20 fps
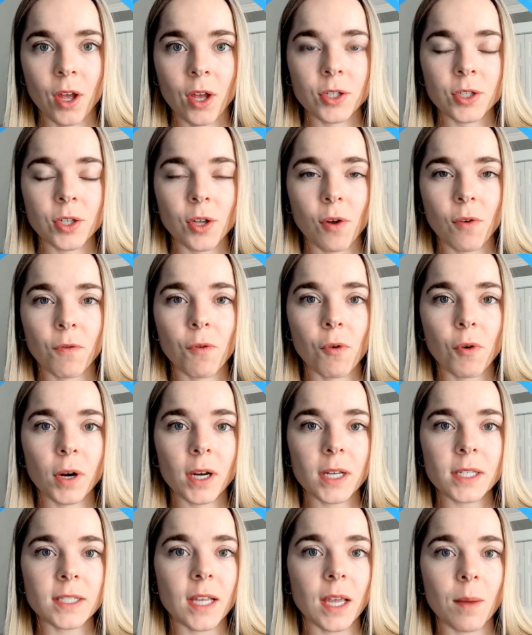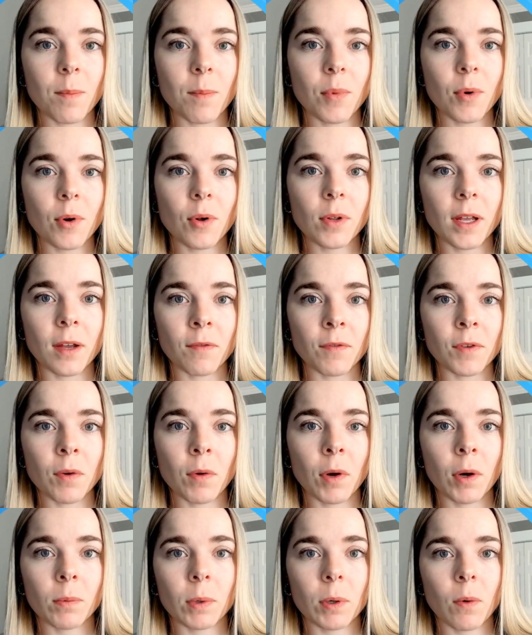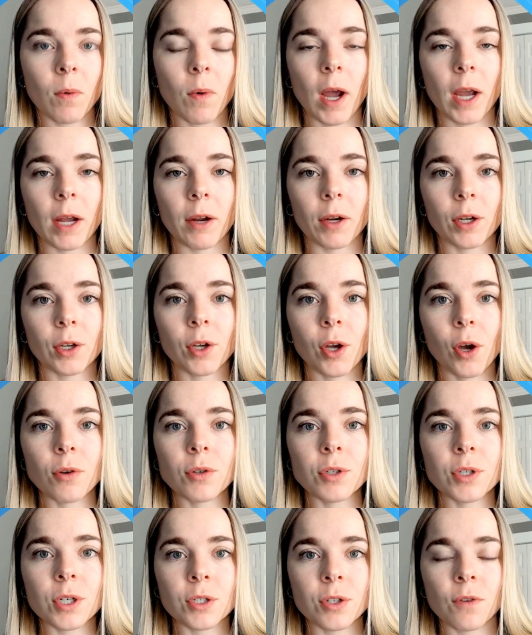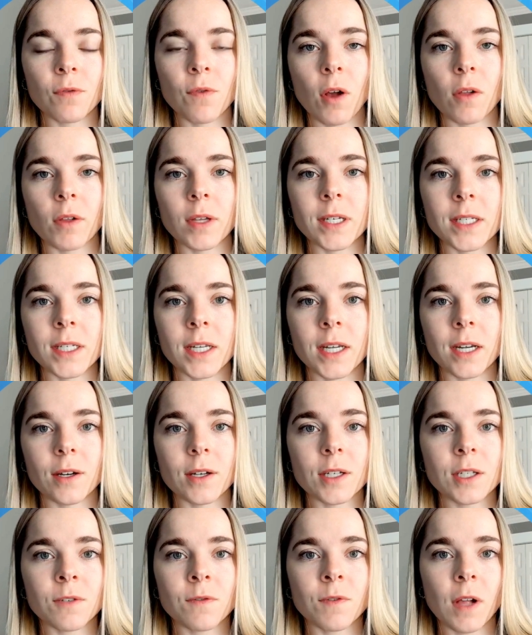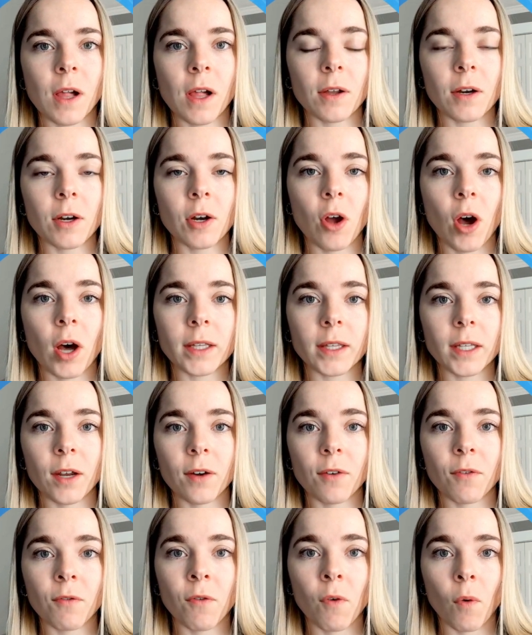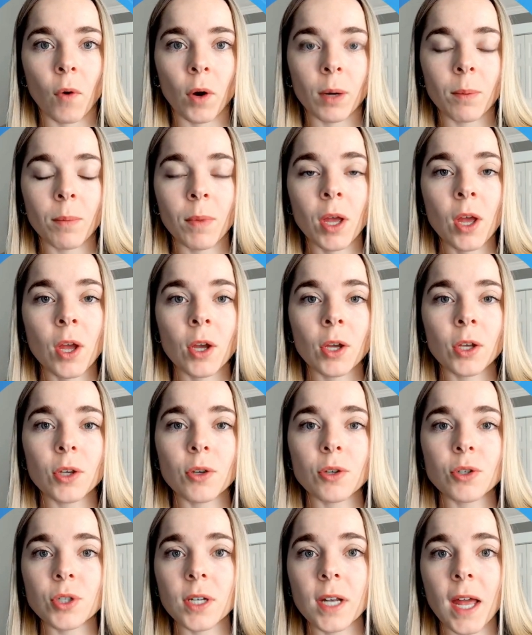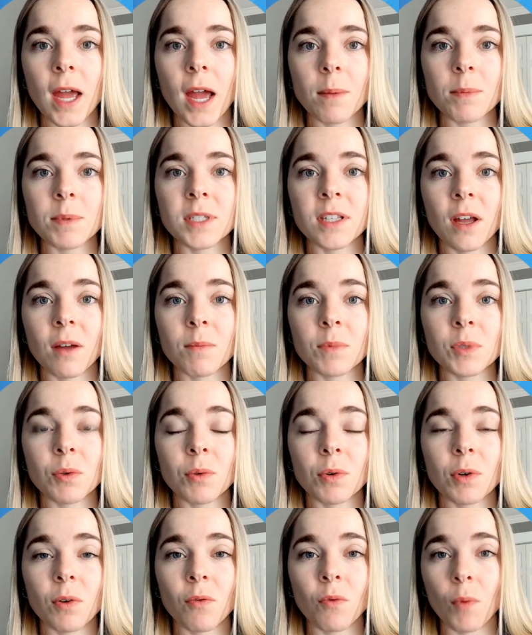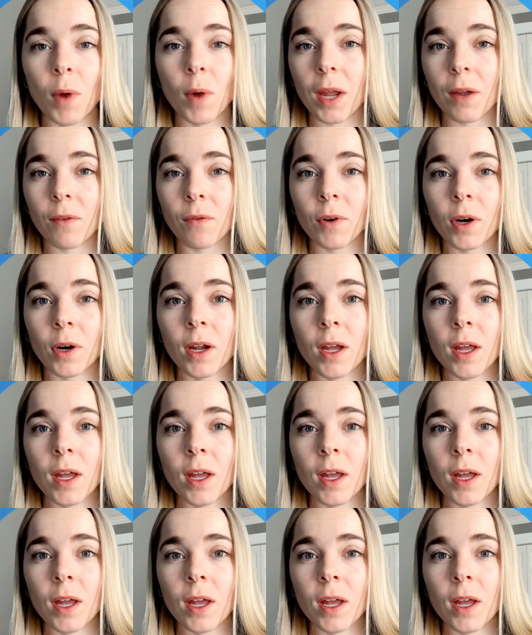So for example, if you are requiring coaches or volunteers fill out an online form, you should have some sort of waiver